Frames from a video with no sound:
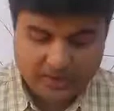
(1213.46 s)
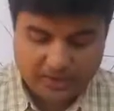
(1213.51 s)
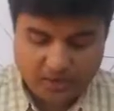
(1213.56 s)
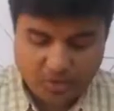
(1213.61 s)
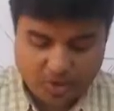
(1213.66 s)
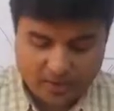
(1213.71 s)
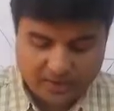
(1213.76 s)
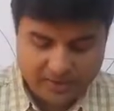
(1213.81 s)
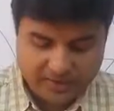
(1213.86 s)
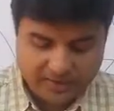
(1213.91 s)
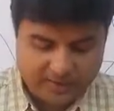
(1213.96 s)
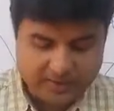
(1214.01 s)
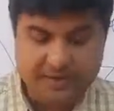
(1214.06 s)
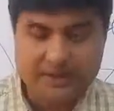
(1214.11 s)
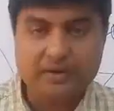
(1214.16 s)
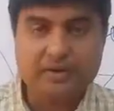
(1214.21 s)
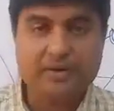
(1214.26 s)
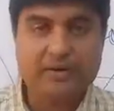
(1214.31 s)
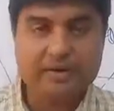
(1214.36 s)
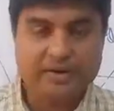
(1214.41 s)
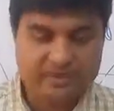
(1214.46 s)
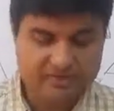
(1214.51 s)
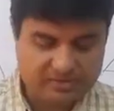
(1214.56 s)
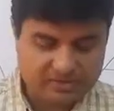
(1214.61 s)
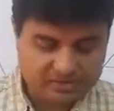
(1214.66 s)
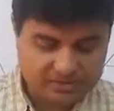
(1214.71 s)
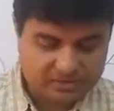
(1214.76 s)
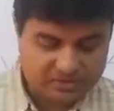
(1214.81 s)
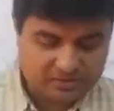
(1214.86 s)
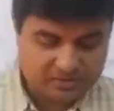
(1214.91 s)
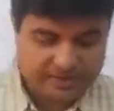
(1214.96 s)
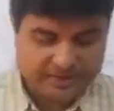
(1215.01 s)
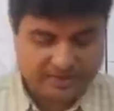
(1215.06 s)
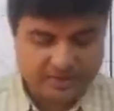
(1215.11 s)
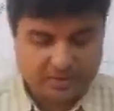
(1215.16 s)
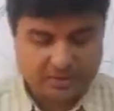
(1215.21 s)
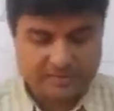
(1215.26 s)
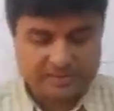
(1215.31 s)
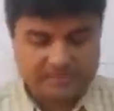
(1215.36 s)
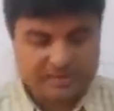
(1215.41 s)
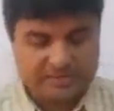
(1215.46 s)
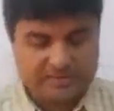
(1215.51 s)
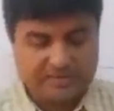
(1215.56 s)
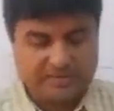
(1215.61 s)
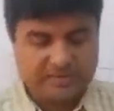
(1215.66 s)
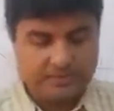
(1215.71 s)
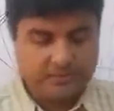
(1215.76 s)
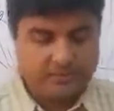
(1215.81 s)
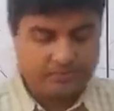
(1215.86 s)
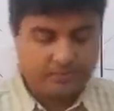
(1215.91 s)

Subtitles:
not need it, I'll erase it. Right now it's there.